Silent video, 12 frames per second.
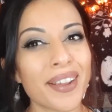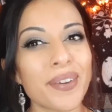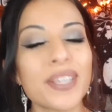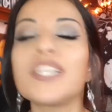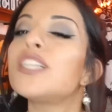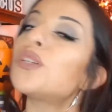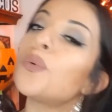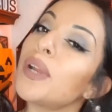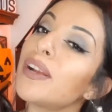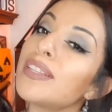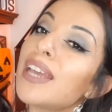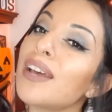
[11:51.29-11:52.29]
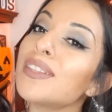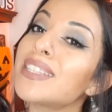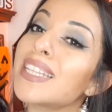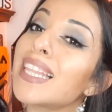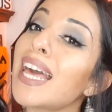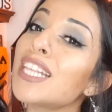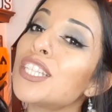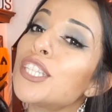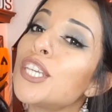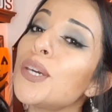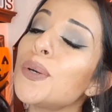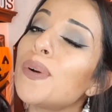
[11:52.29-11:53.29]
right, witchy. so we're down to the last
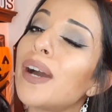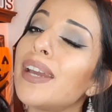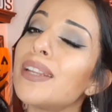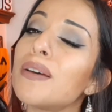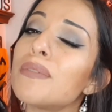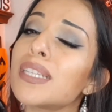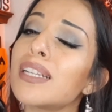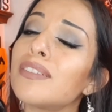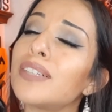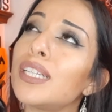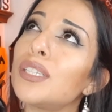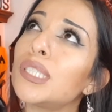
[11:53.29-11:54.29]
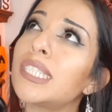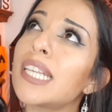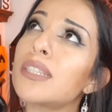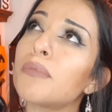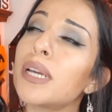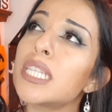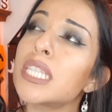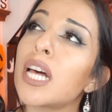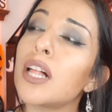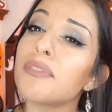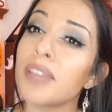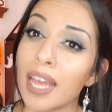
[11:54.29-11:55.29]
two items. And if I do say so
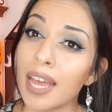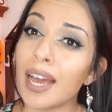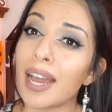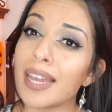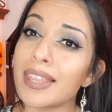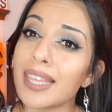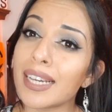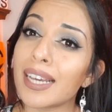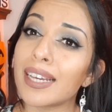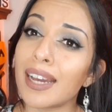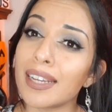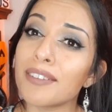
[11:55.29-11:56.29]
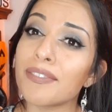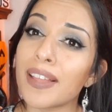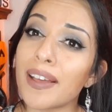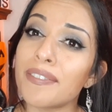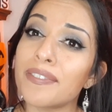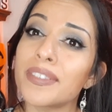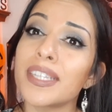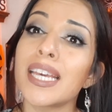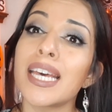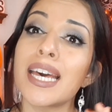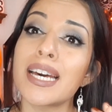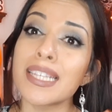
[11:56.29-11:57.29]
myself, I think I kind of left
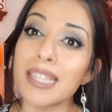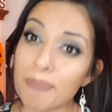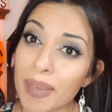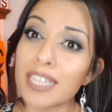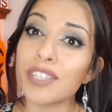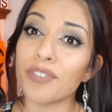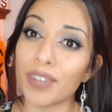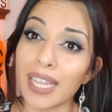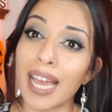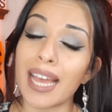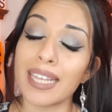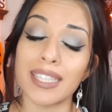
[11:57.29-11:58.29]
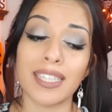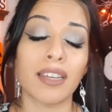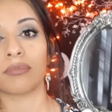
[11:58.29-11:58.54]
the best for last.